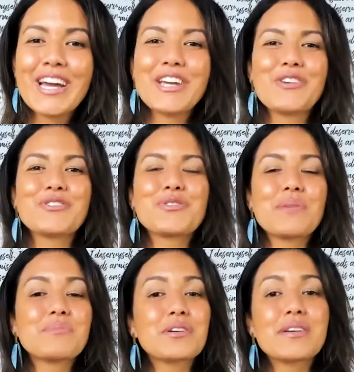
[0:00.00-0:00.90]
your
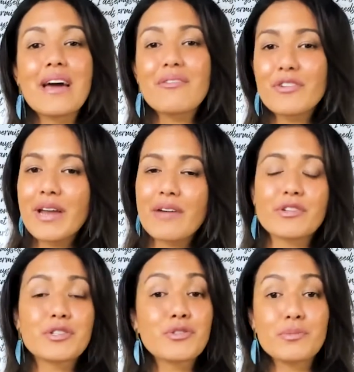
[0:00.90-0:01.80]
dreams are never
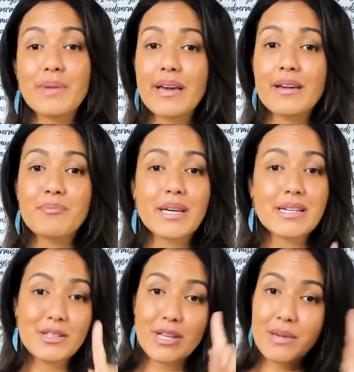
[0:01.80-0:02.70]
too big,
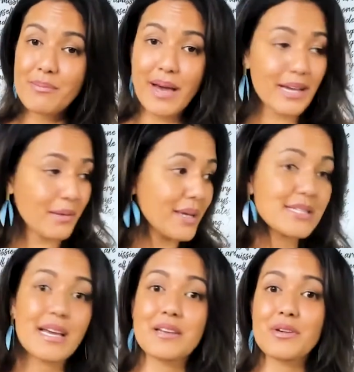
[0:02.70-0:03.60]
because looking back at my
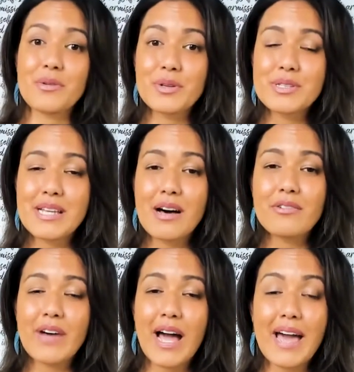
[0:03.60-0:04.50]
10-year-old self,
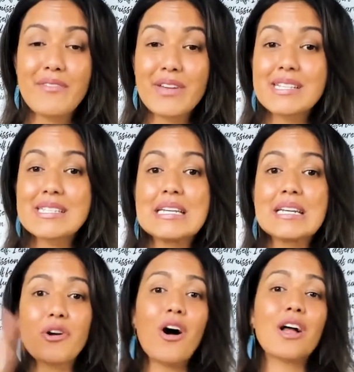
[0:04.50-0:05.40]
I have
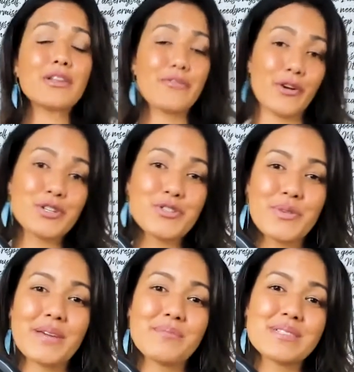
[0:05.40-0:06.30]
exceeded all of her
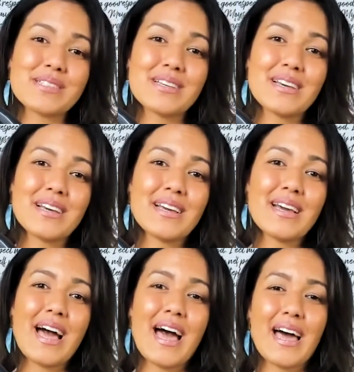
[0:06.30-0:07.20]
dreams.
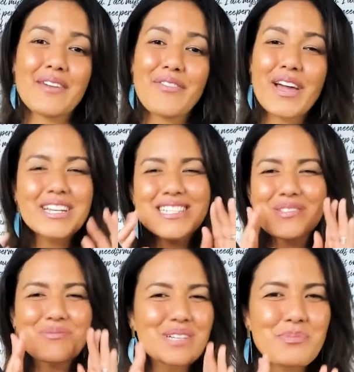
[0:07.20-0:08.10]
And if I could
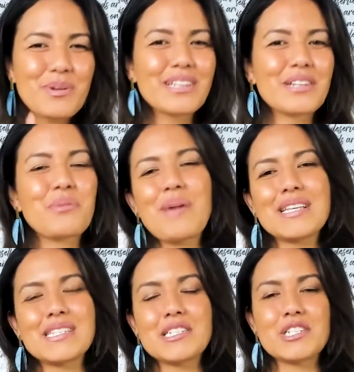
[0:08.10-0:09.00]
just whisper a little
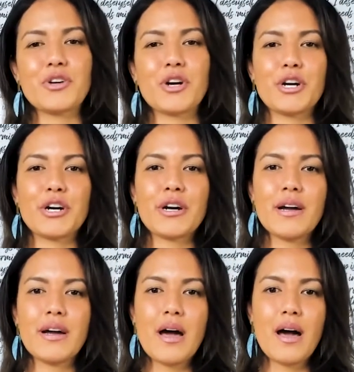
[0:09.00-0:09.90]
message to her,
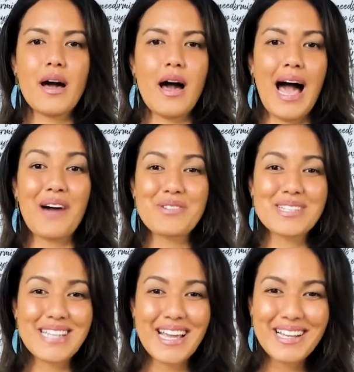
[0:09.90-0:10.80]
I would
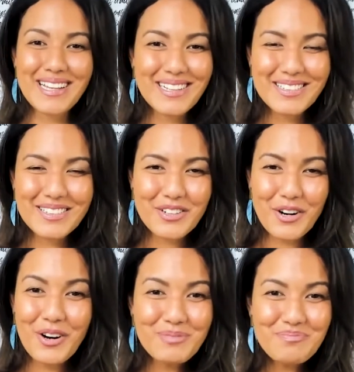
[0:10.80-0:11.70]
say,
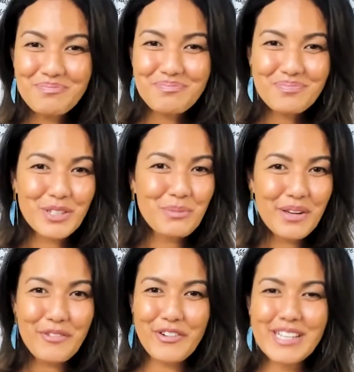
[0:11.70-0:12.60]
girl, don't
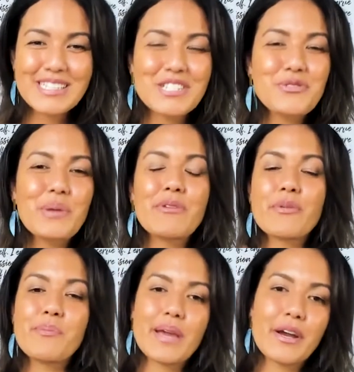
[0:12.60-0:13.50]
be afraid to dream
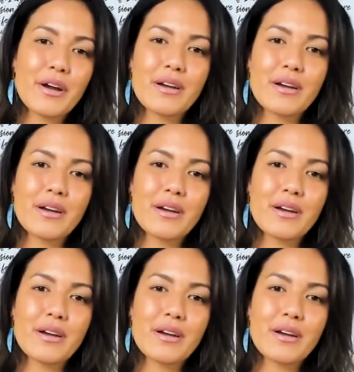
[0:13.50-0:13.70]
even bigger,